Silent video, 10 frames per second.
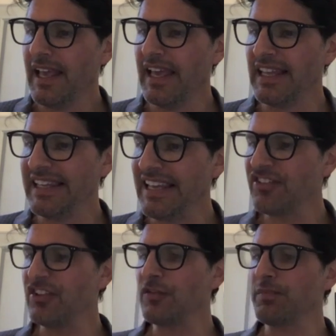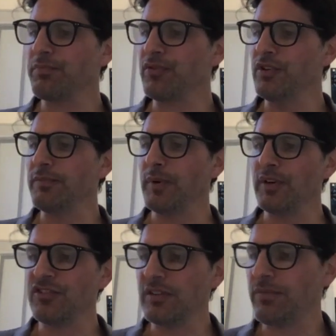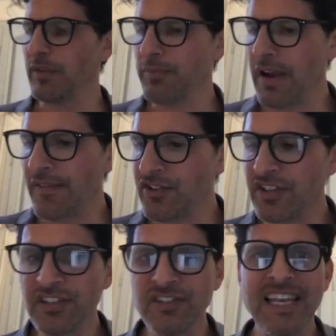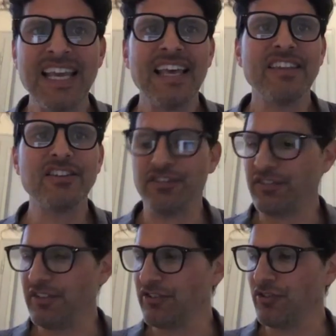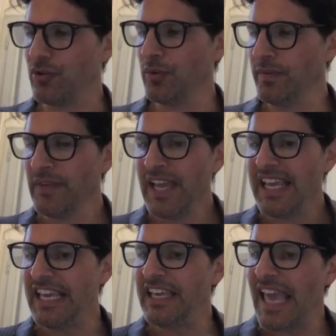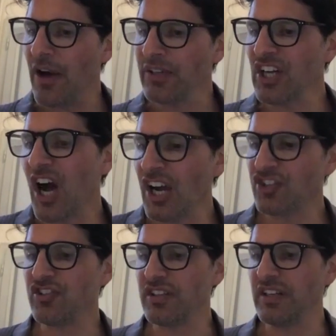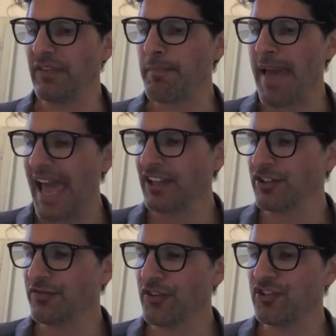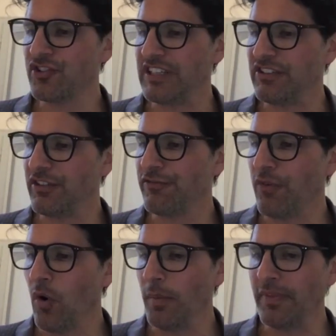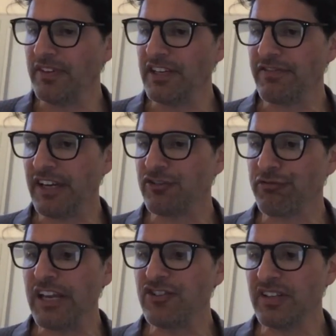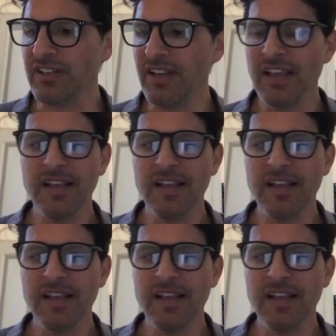And lest this prove burdensome for the provinces, this is, this is cool, he held an auction of the palace furnishings in the form of the deified Trajan